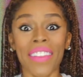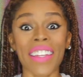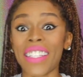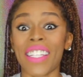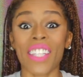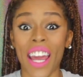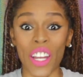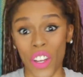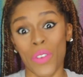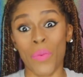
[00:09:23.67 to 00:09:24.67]
This is
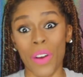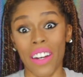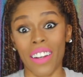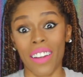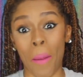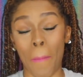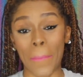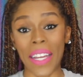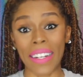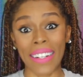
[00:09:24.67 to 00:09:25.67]
a good one
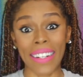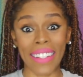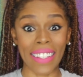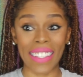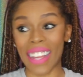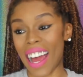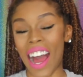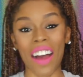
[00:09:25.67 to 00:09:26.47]
because